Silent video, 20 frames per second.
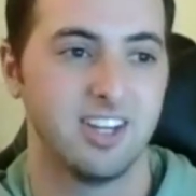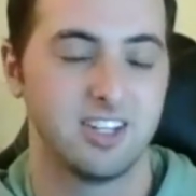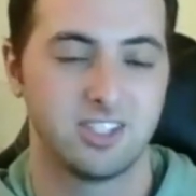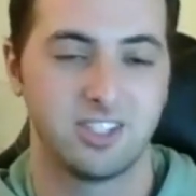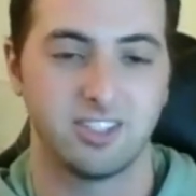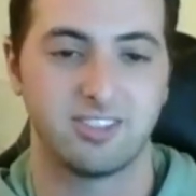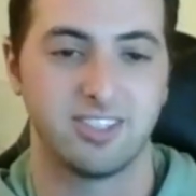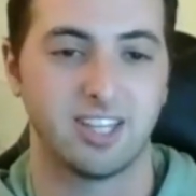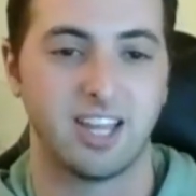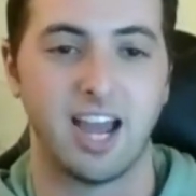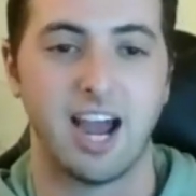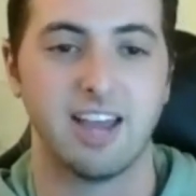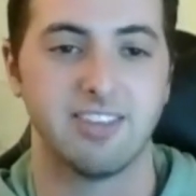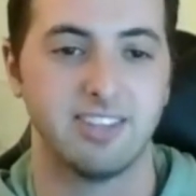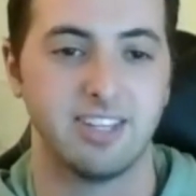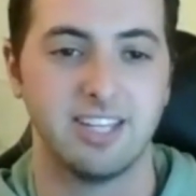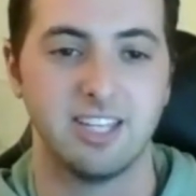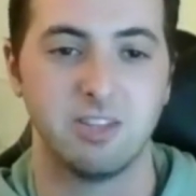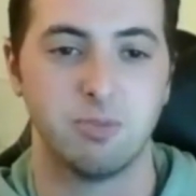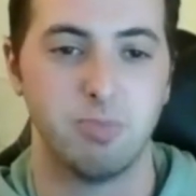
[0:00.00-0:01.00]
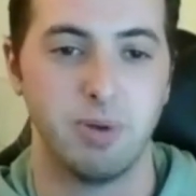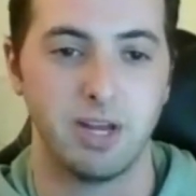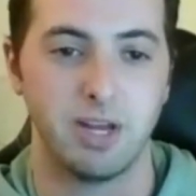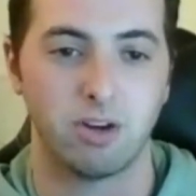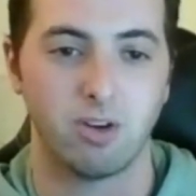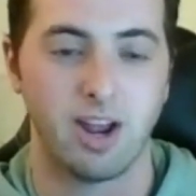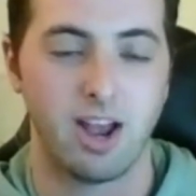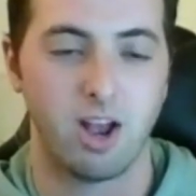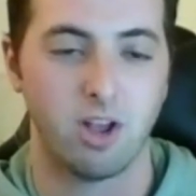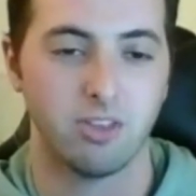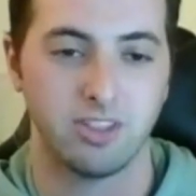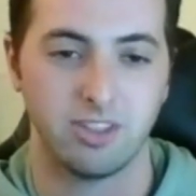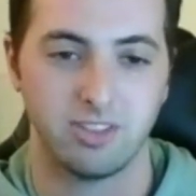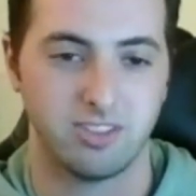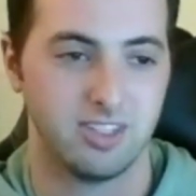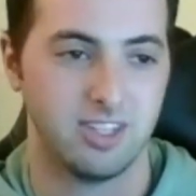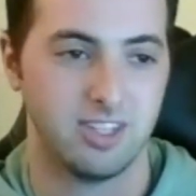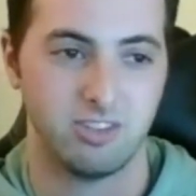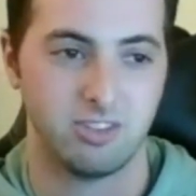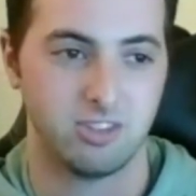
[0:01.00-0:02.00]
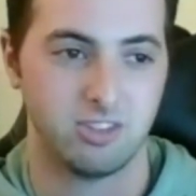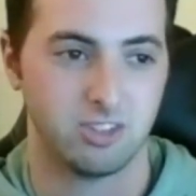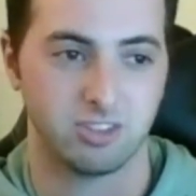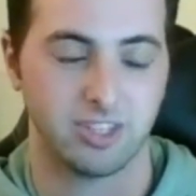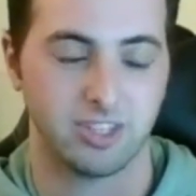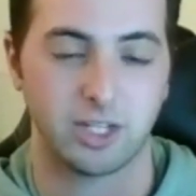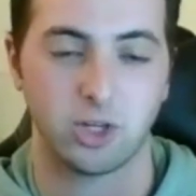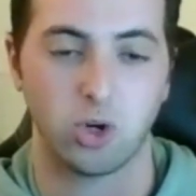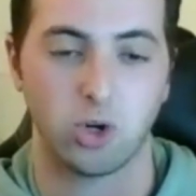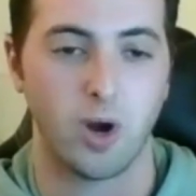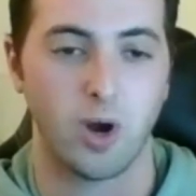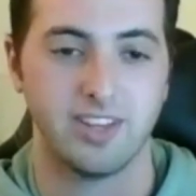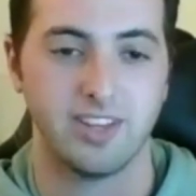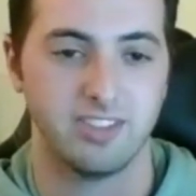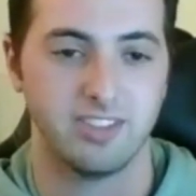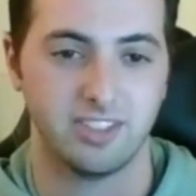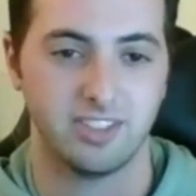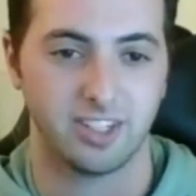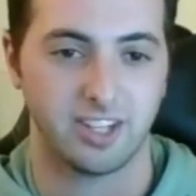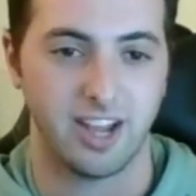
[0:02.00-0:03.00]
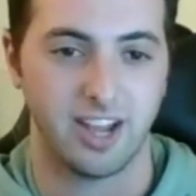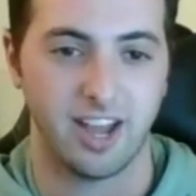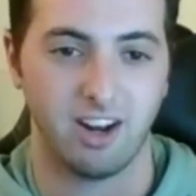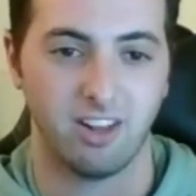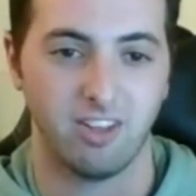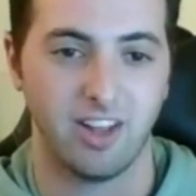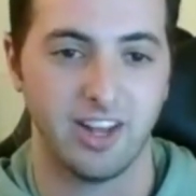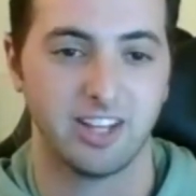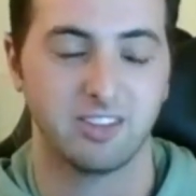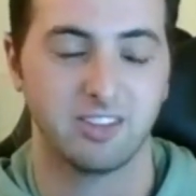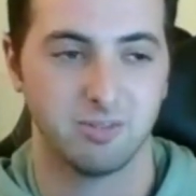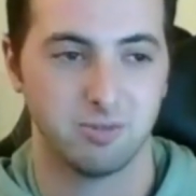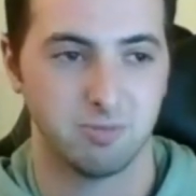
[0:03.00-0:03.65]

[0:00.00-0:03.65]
just the guys that he's been around is just like crazy to kind of like